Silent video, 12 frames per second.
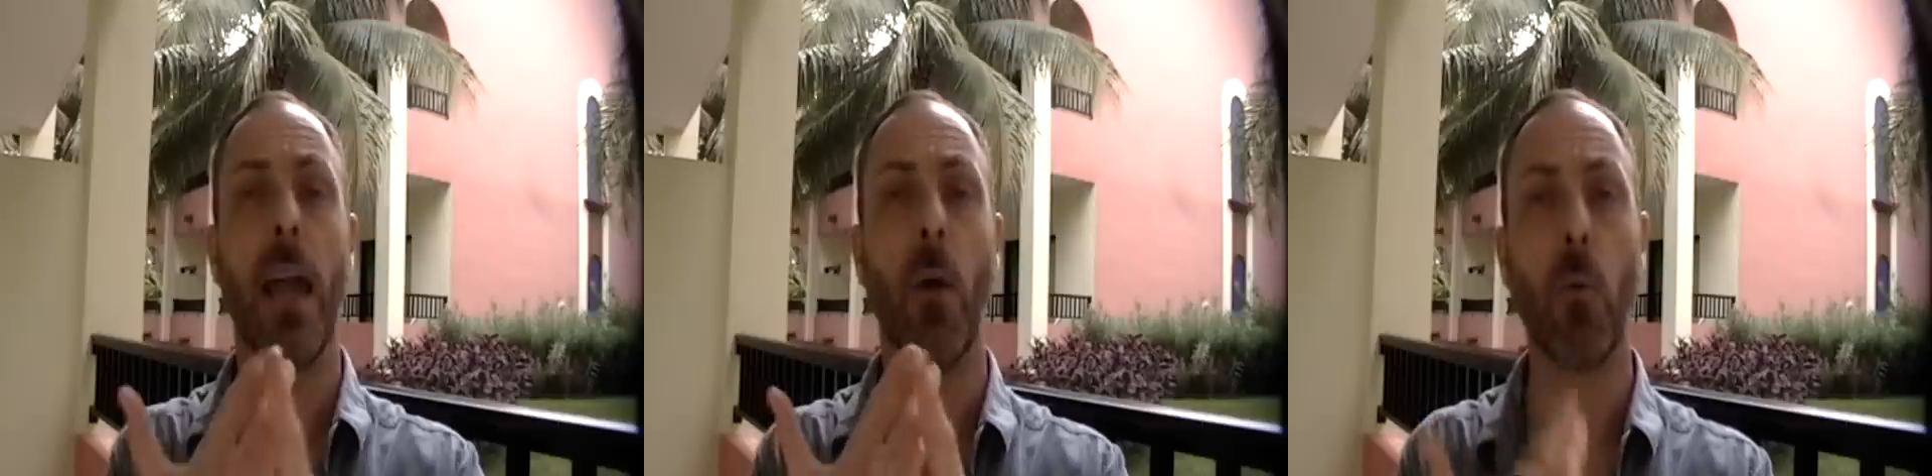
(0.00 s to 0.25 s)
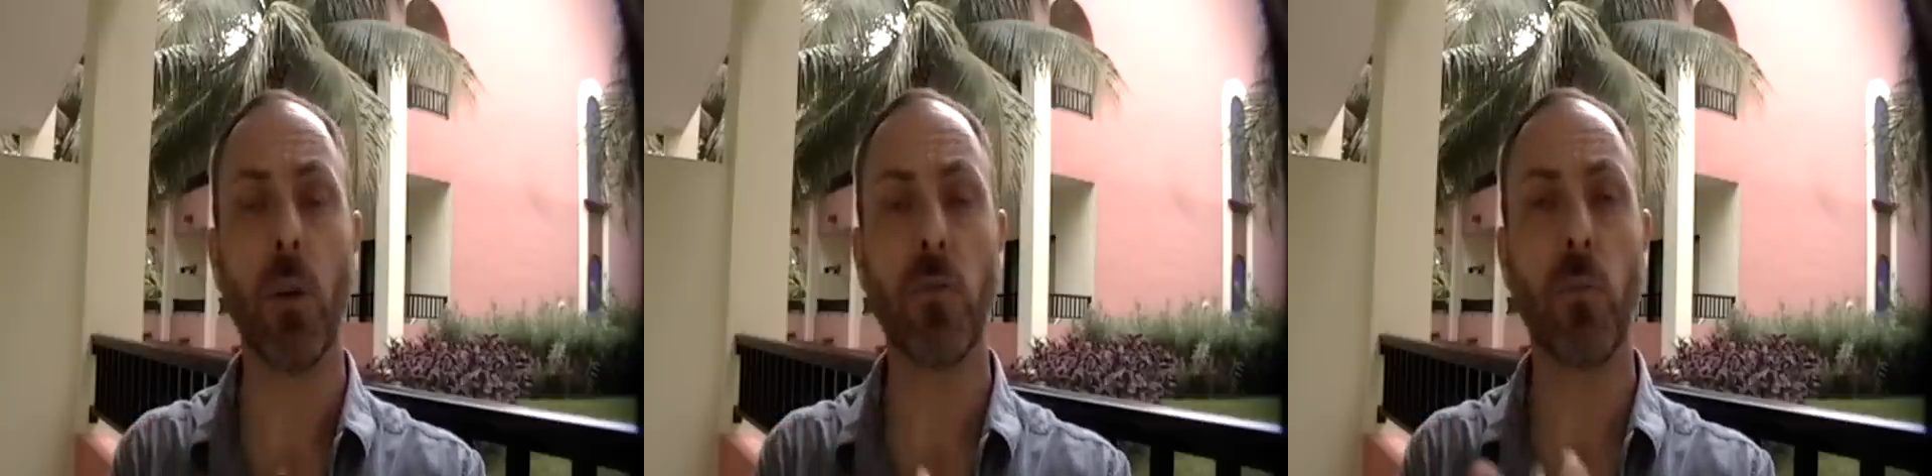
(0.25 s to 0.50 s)

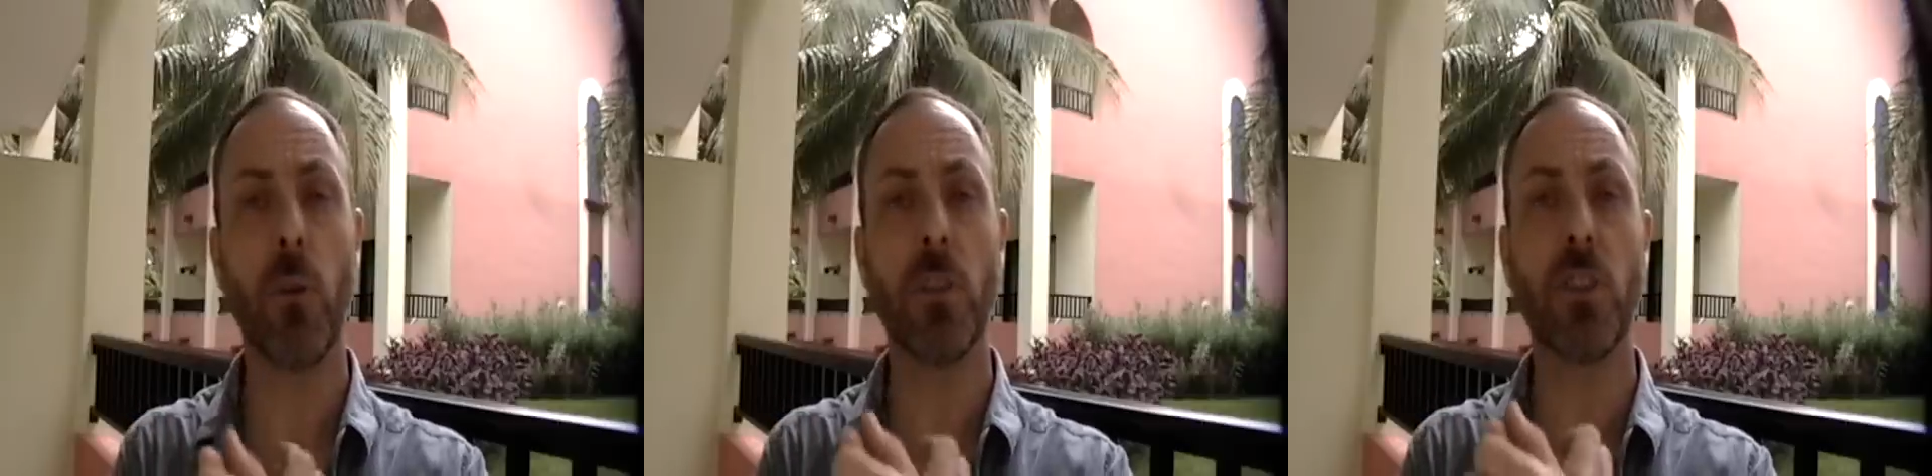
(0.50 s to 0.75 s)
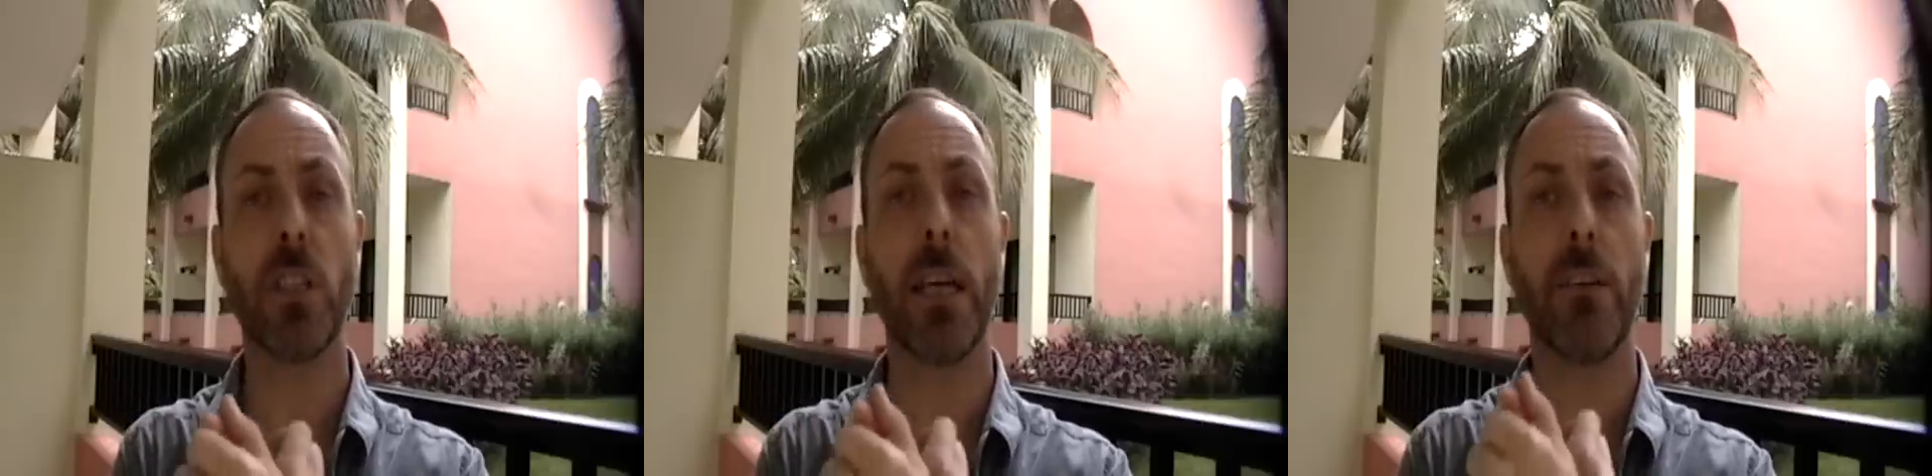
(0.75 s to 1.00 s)
and which
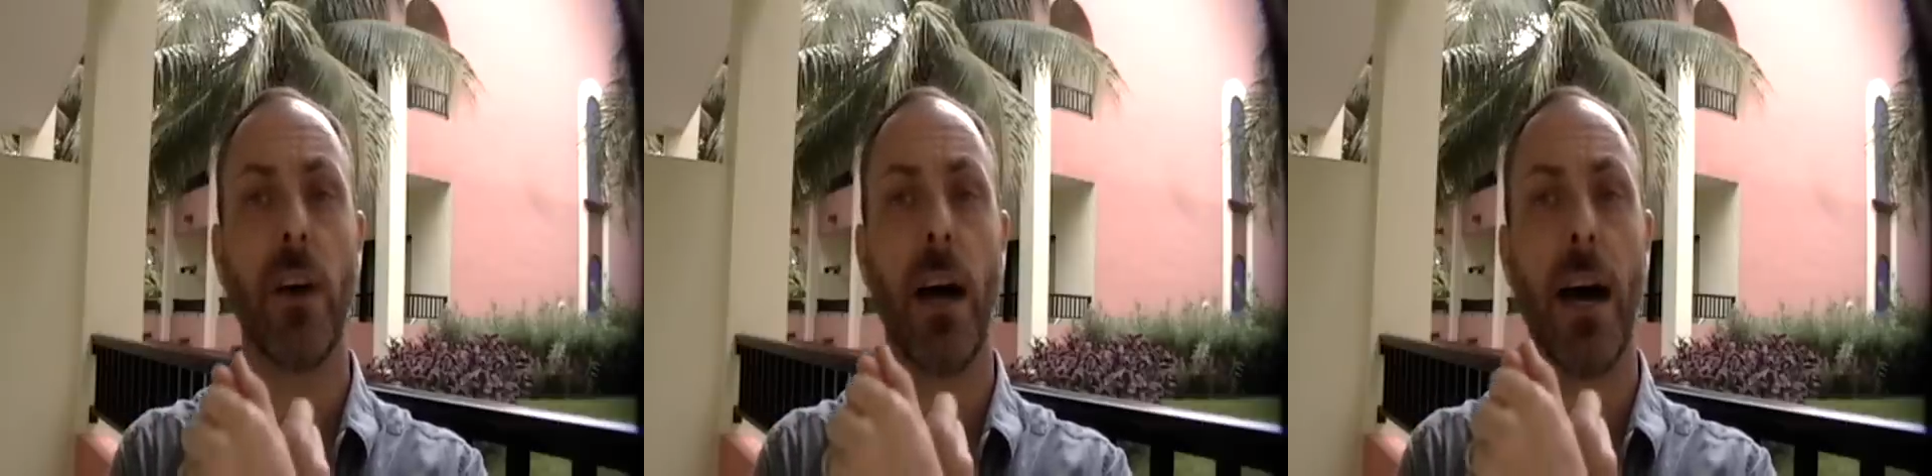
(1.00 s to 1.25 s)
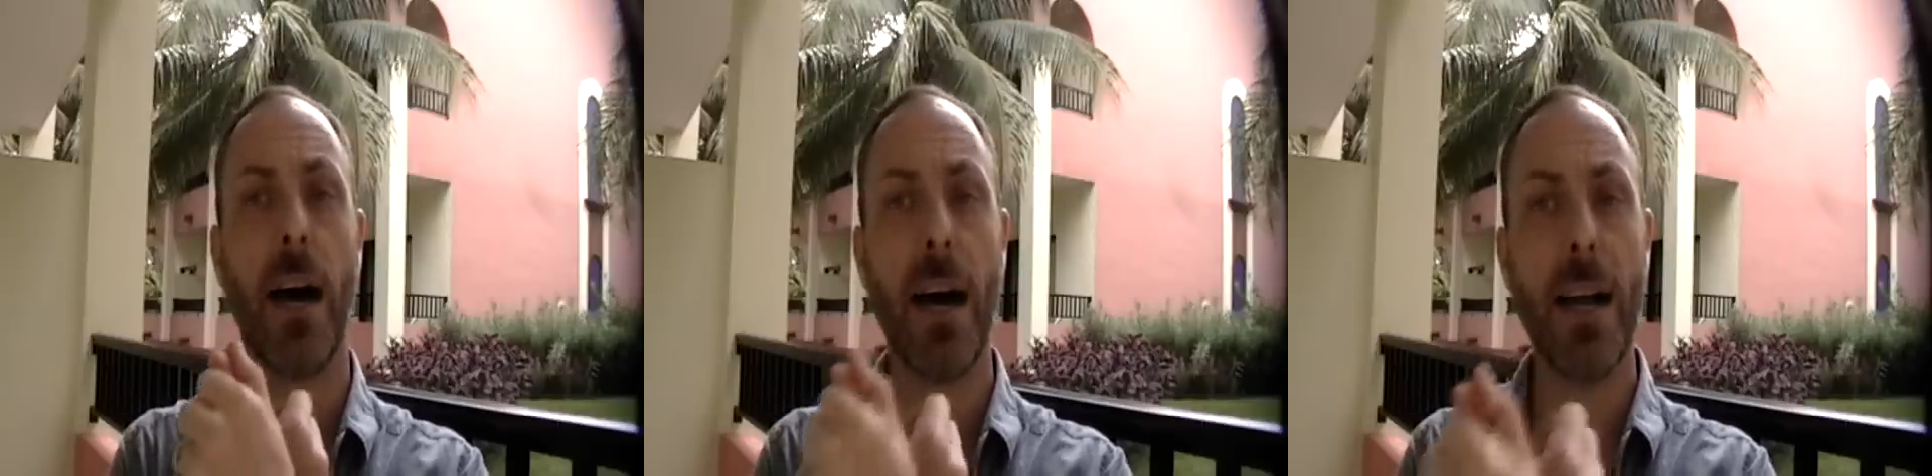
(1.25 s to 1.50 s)
one should have the
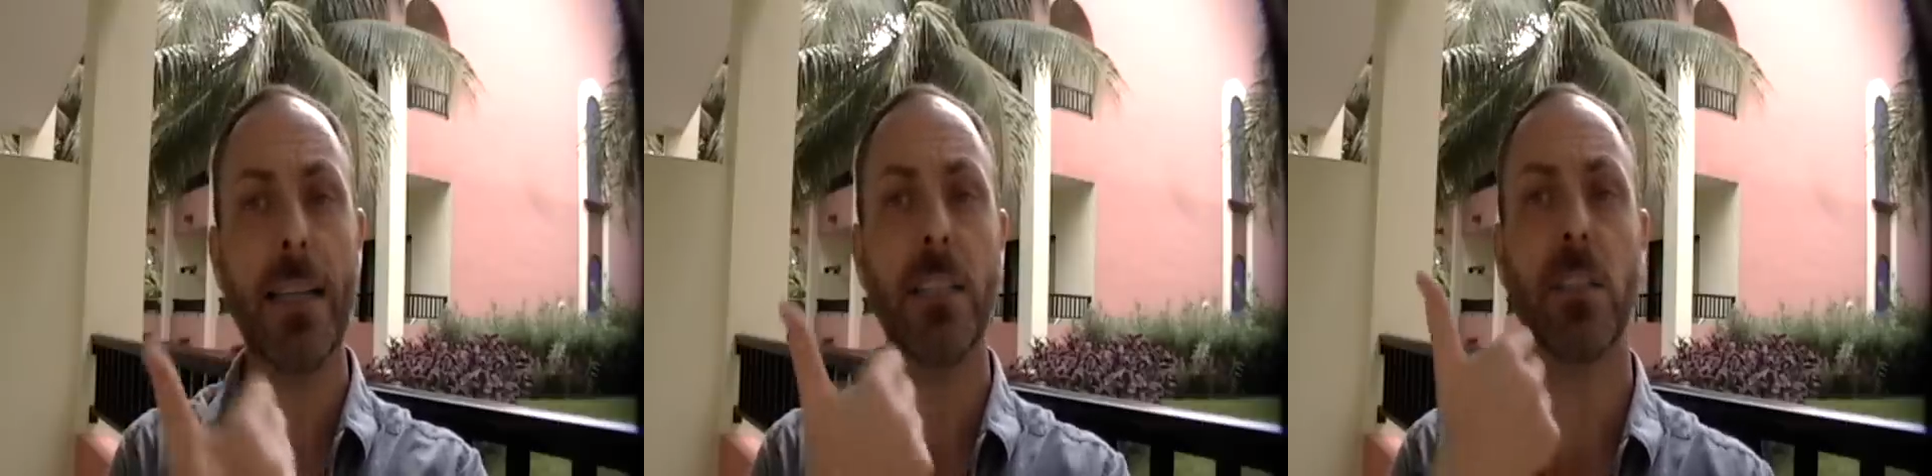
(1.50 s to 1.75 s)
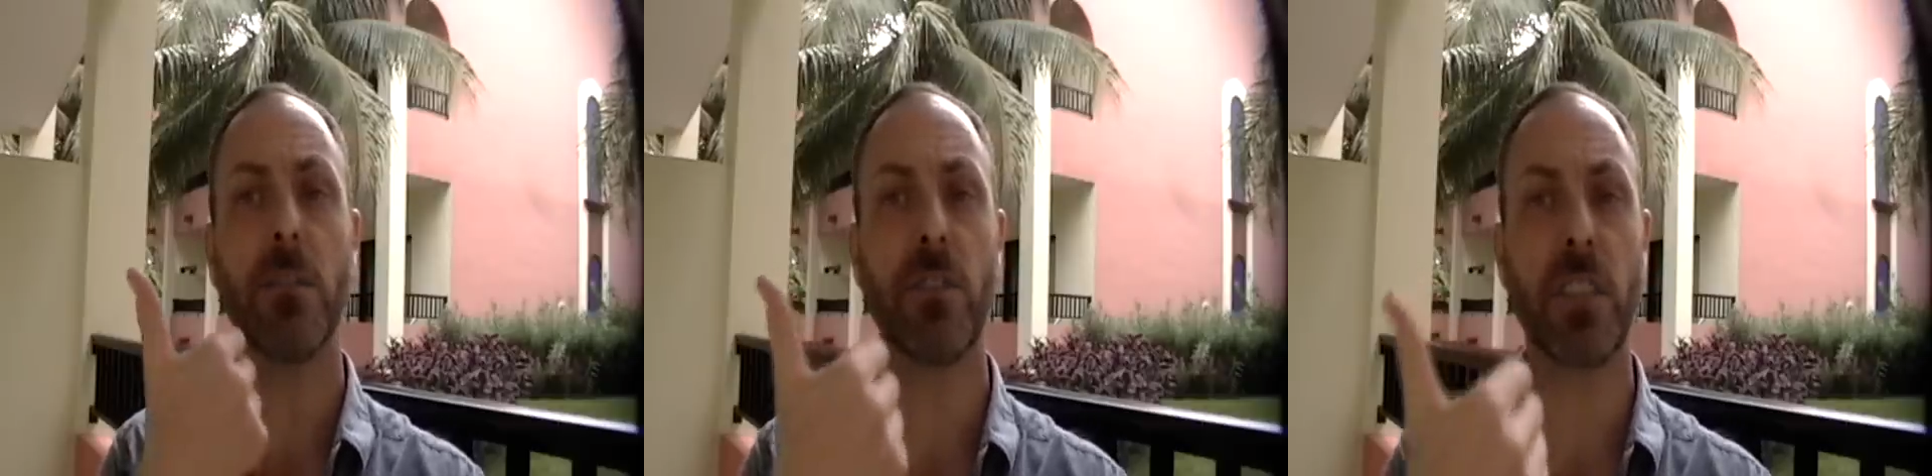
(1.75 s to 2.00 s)

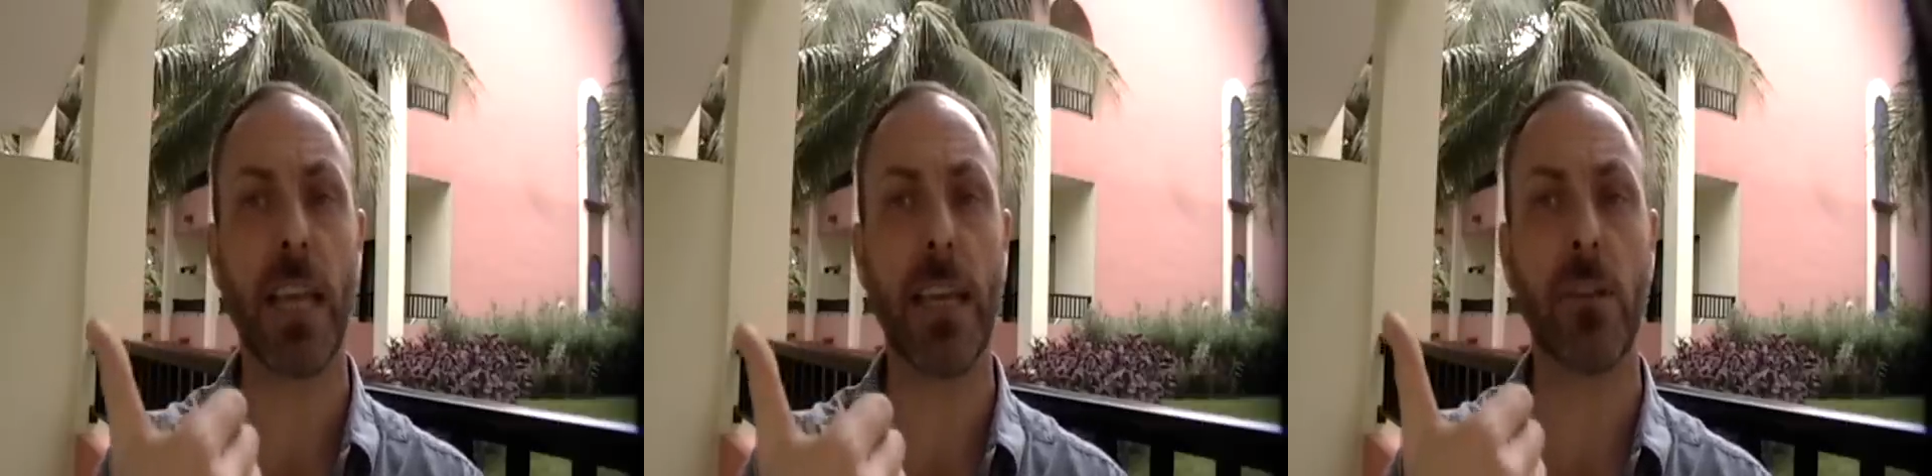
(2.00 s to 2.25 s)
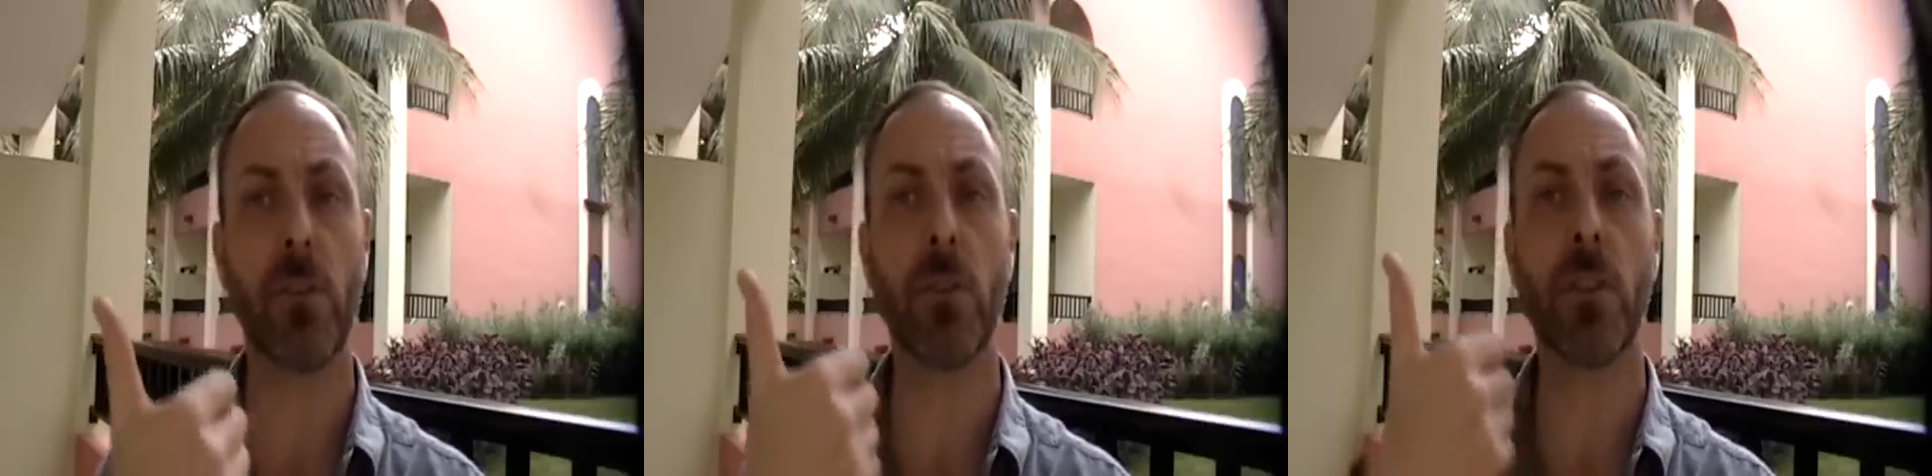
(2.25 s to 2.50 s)
highest of
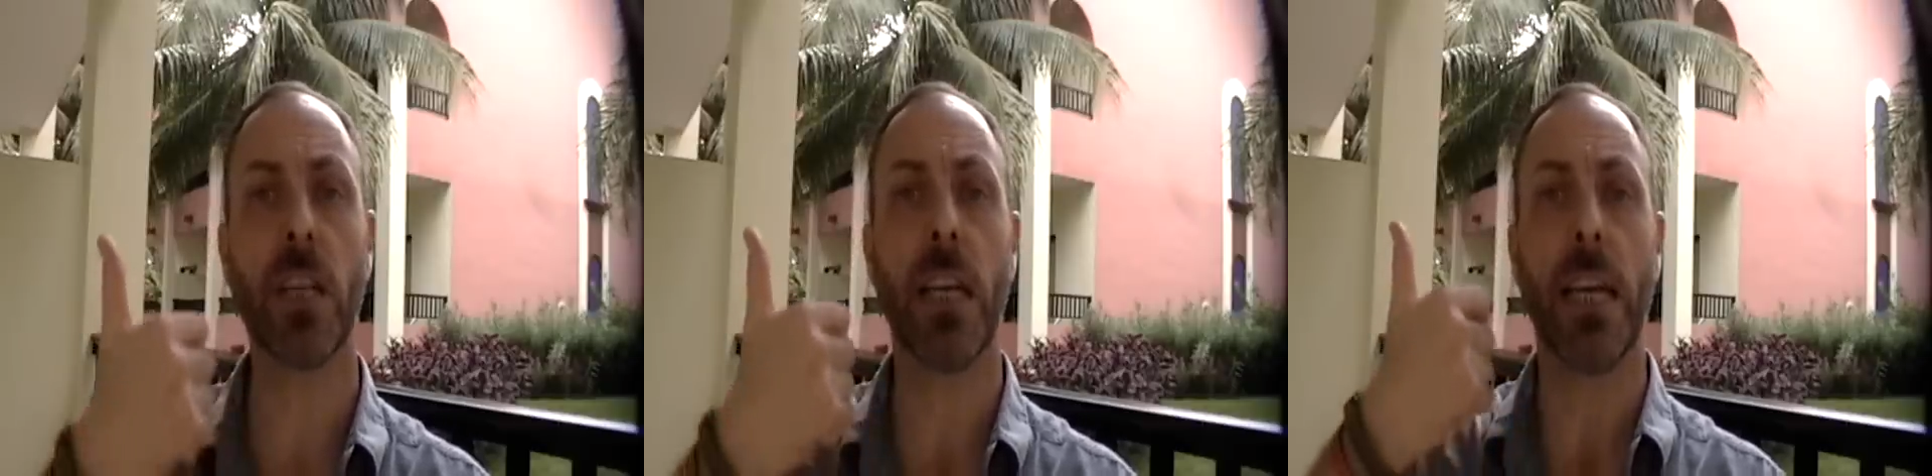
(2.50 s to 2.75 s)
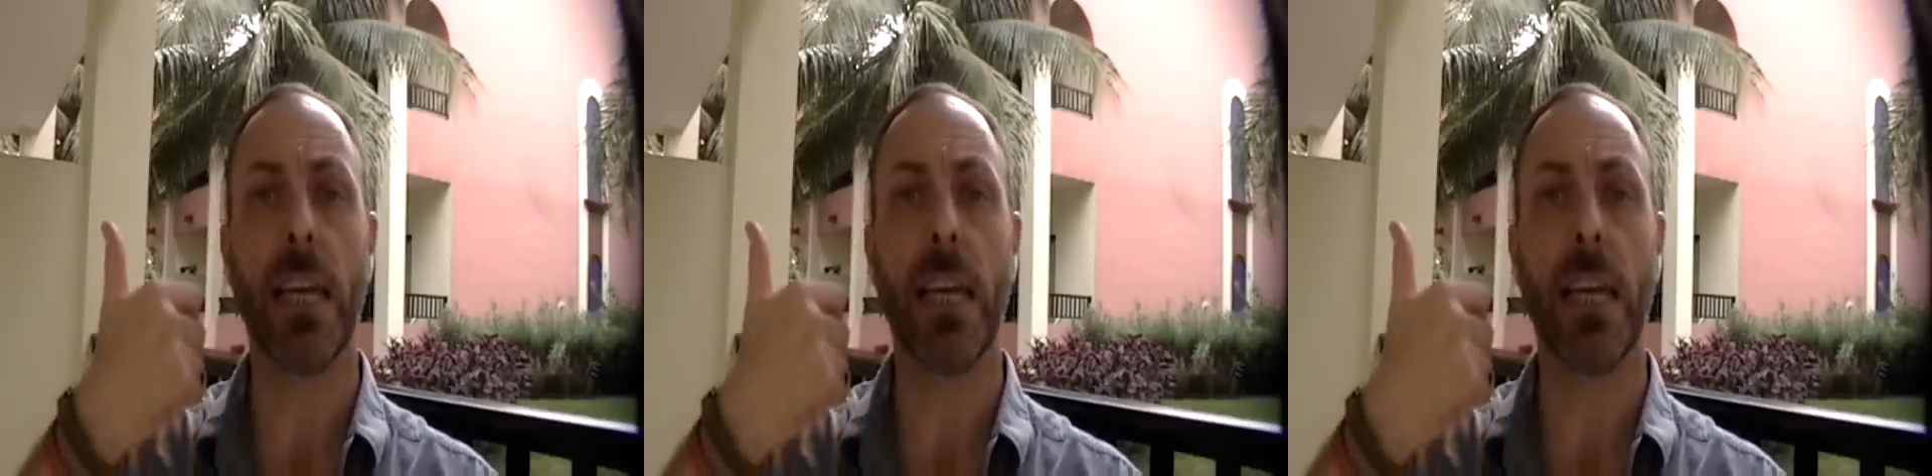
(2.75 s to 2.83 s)
standards